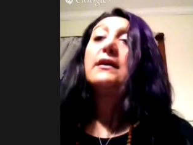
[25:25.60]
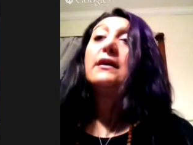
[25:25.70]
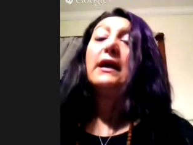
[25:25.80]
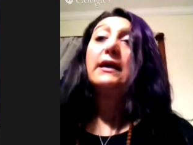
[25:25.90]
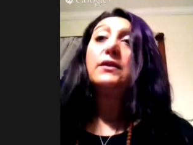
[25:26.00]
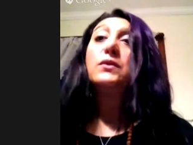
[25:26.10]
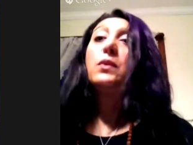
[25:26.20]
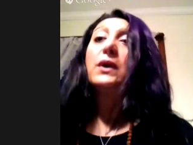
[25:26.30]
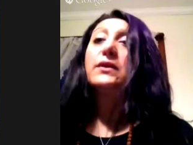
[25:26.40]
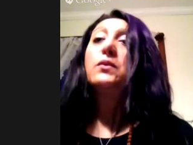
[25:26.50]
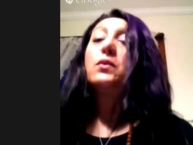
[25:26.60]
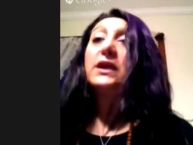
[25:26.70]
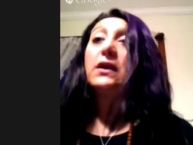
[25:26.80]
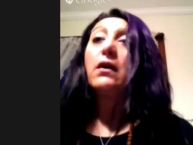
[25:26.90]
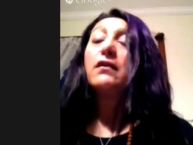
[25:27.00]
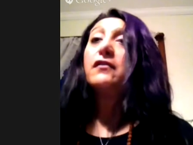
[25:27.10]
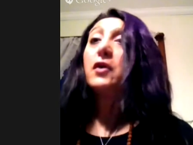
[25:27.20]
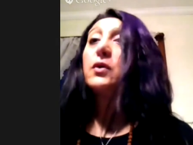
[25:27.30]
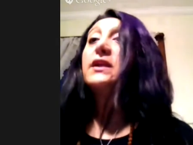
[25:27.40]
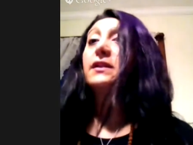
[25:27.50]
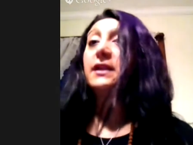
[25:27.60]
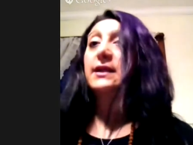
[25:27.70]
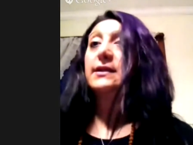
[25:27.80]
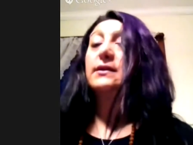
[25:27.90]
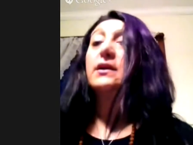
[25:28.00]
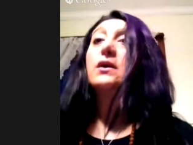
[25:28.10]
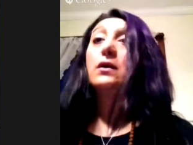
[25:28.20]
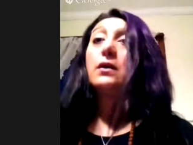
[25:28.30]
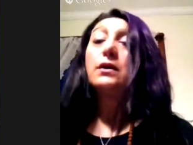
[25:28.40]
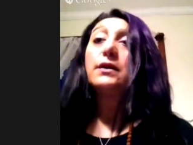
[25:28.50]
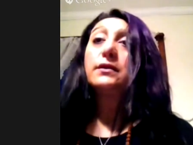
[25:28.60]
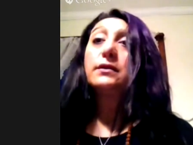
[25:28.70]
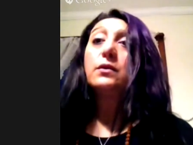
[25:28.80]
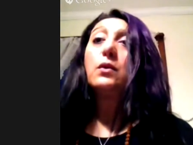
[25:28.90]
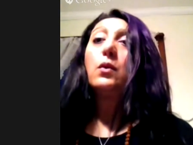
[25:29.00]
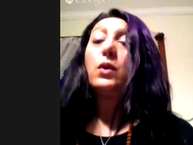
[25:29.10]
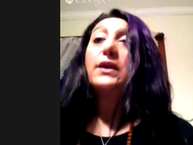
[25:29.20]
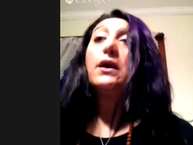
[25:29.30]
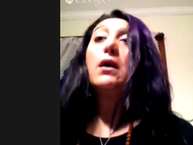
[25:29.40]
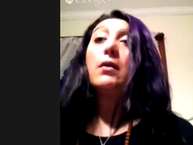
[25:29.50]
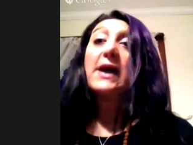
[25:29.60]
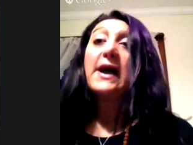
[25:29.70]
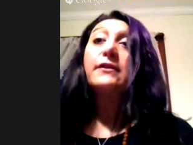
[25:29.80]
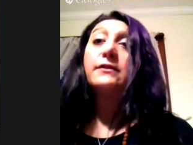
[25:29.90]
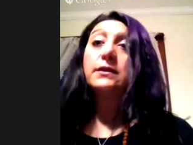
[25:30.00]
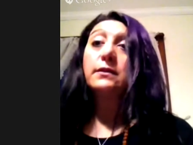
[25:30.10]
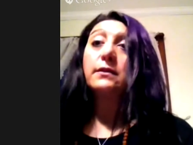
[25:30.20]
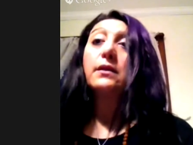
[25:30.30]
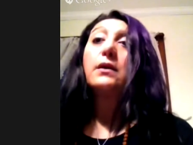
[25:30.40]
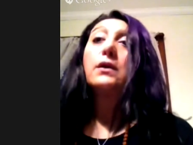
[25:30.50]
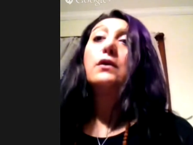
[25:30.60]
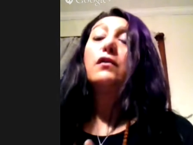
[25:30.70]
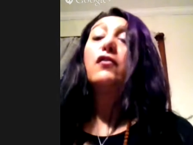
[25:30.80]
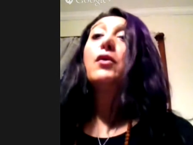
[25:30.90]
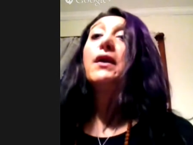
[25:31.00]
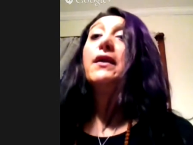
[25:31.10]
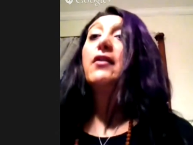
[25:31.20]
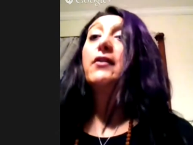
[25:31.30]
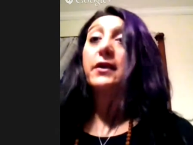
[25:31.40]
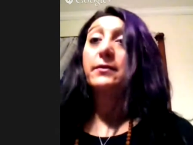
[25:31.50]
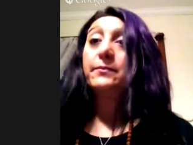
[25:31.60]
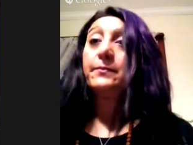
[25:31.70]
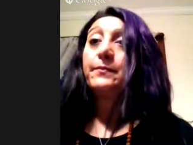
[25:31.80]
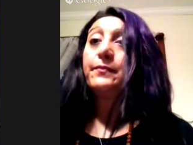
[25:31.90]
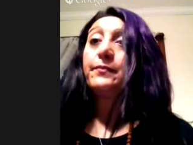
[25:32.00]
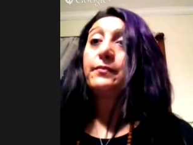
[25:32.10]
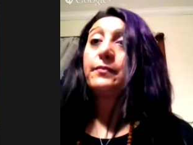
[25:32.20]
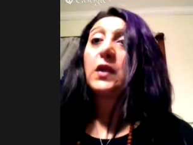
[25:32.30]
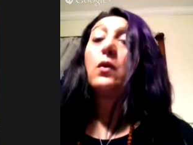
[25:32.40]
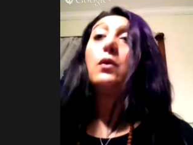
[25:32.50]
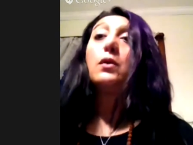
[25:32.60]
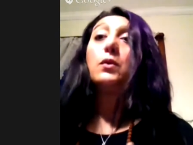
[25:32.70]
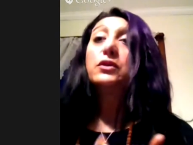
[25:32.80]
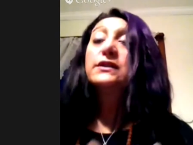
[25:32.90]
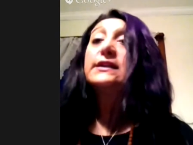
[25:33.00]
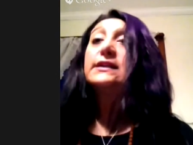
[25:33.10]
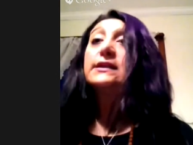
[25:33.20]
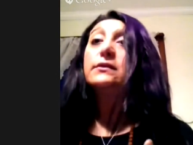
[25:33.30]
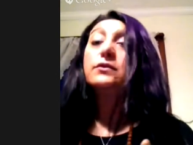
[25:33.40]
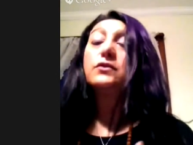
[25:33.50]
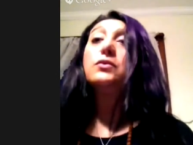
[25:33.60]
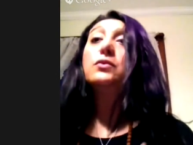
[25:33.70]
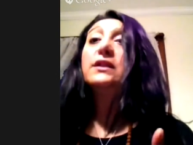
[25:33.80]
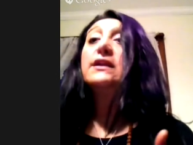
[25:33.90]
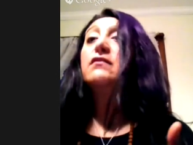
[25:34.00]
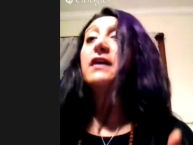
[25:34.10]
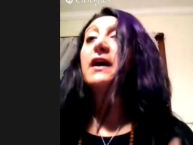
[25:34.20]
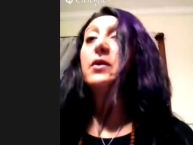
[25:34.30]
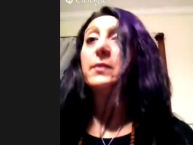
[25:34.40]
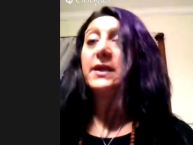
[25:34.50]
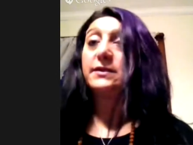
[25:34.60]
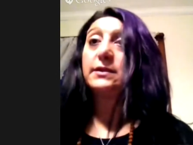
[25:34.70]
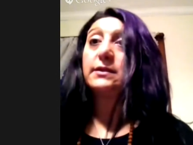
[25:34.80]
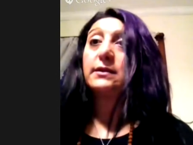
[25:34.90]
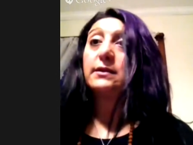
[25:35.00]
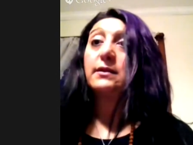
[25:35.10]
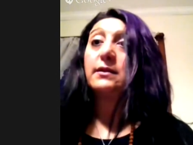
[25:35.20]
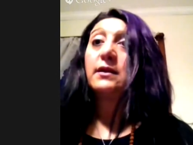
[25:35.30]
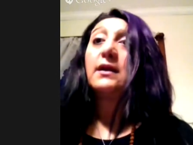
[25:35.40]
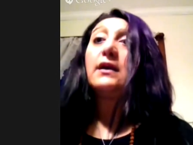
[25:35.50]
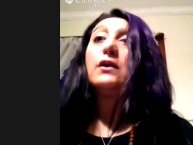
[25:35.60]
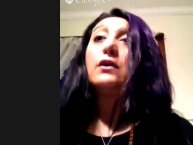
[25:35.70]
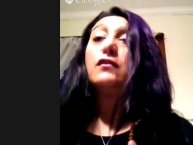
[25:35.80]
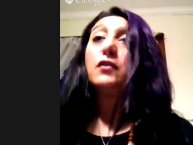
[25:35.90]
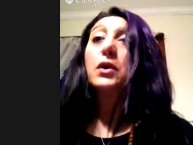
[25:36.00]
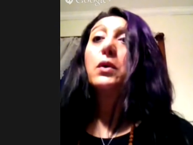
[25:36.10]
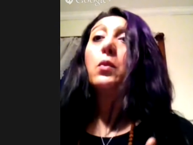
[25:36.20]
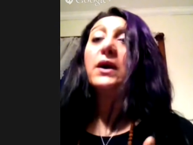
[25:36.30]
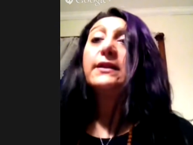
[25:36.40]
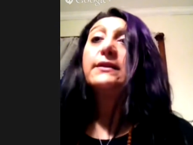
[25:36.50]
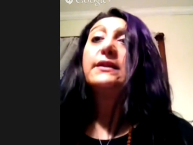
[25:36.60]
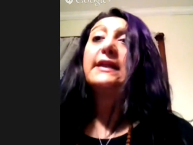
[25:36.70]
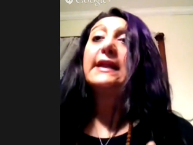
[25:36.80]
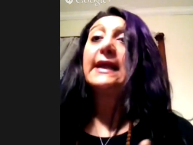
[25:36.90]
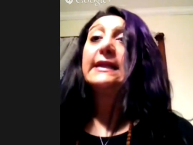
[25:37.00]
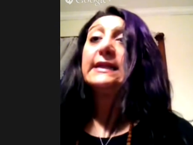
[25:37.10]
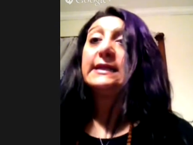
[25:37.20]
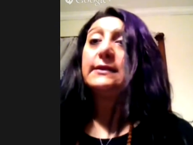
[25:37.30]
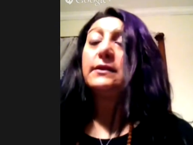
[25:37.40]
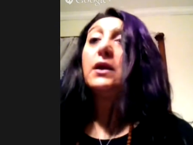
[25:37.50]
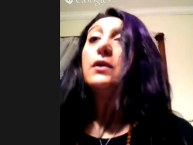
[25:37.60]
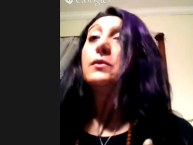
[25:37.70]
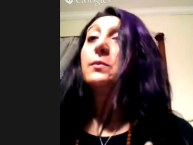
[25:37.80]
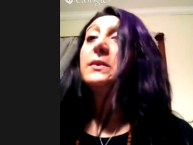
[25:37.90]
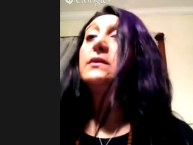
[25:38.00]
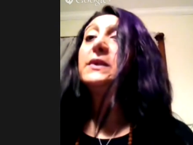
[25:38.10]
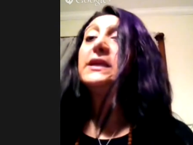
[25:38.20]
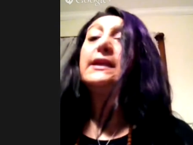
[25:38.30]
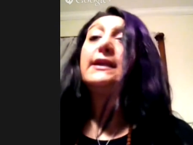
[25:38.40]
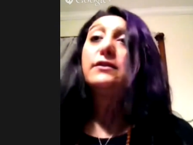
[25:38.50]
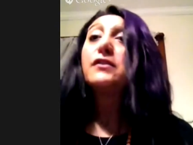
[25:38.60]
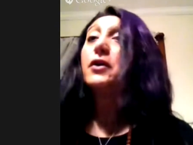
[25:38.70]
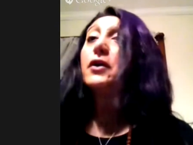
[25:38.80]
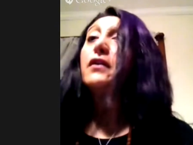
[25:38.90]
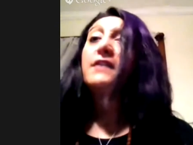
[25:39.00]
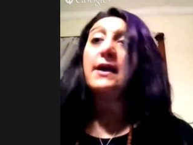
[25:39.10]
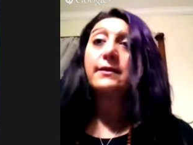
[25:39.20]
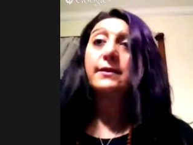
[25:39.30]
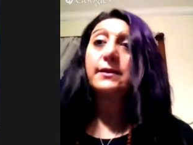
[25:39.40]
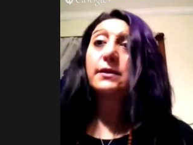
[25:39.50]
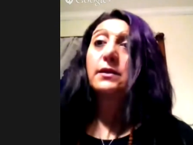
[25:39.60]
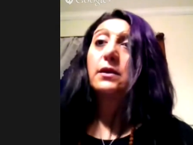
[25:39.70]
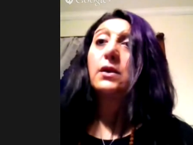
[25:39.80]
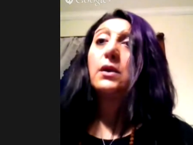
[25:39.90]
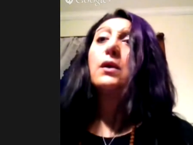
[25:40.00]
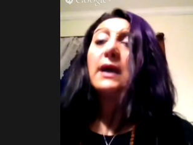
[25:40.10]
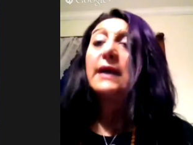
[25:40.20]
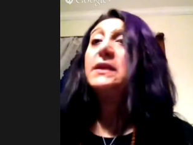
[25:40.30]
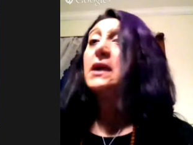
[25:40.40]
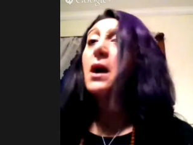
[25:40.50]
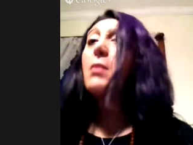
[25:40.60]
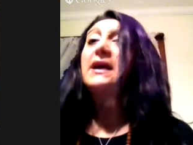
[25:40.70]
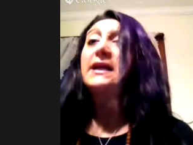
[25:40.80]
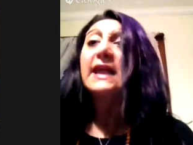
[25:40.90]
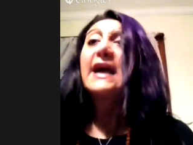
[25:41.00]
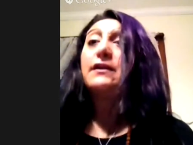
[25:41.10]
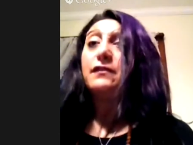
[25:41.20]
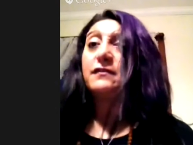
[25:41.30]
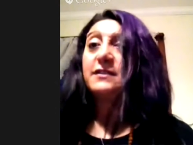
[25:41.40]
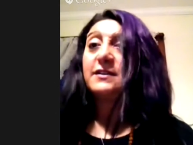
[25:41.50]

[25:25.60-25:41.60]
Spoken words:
And when we are focusing on what our best is for another, or we're looking to the environment for what is it that I need. So me being in service had become my life.